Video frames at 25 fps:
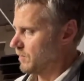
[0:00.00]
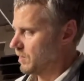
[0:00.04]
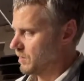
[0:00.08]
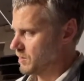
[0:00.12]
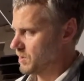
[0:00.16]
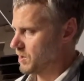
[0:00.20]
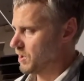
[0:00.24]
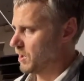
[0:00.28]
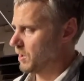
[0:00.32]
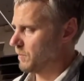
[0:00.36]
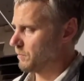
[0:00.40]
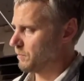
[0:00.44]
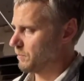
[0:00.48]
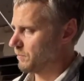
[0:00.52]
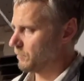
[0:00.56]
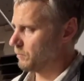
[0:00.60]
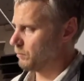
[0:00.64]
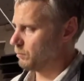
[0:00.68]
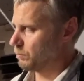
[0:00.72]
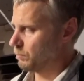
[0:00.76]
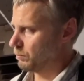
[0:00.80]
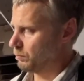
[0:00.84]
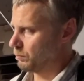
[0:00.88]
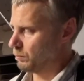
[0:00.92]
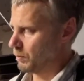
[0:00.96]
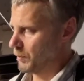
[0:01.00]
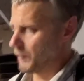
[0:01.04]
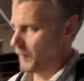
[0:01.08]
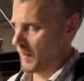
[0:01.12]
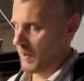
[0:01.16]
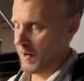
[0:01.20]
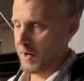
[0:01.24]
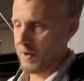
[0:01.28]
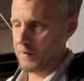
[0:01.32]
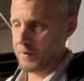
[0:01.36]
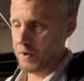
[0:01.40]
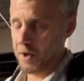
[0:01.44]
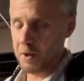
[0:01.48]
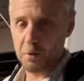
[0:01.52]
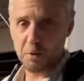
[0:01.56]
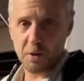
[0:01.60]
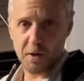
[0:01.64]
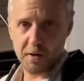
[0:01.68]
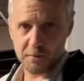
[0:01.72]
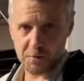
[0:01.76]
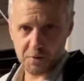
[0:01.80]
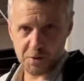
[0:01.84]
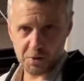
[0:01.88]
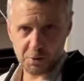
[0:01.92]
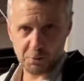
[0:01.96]
tip, and they don't
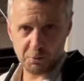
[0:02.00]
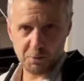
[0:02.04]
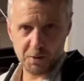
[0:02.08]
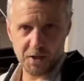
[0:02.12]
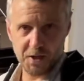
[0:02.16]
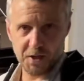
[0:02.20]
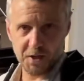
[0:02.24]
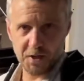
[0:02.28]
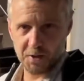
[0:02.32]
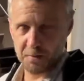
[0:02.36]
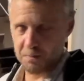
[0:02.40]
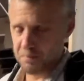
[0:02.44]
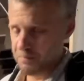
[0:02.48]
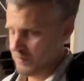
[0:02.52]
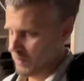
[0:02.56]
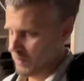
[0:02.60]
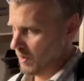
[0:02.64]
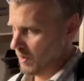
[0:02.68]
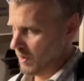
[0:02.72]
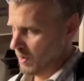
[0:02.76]
have a screen in them,